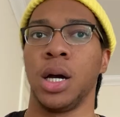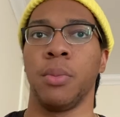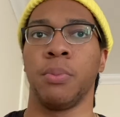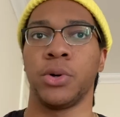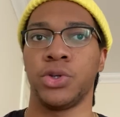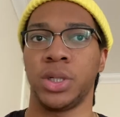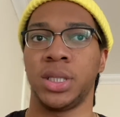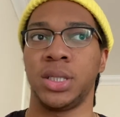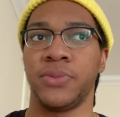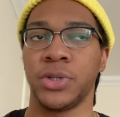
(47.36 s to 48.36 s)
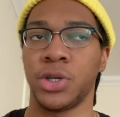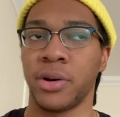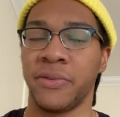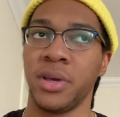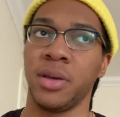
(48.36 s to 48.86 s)
Portrait
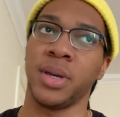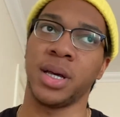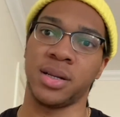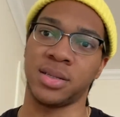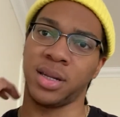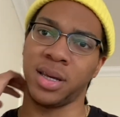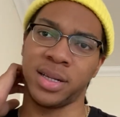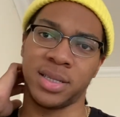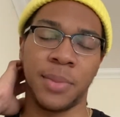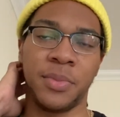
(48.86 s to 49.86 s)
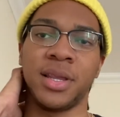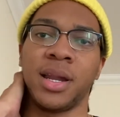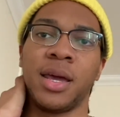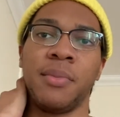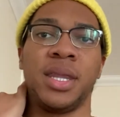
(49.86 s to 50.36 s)
photography, because I think it's something
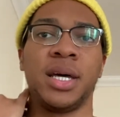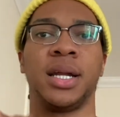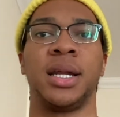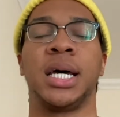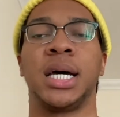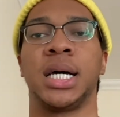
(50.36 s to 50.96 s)
that can be done